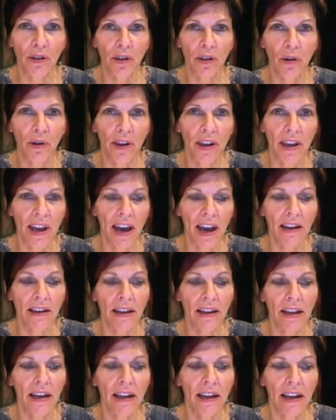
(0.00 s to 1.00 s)
So he
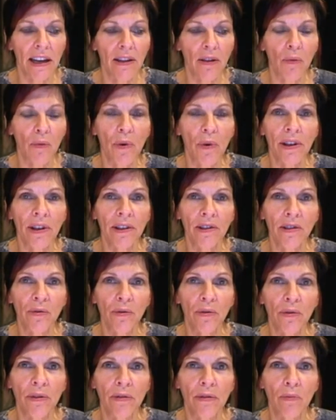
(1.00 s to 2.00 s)
had, in the ones
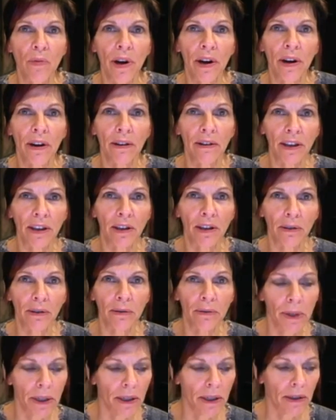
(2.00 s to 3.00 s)
where, you know,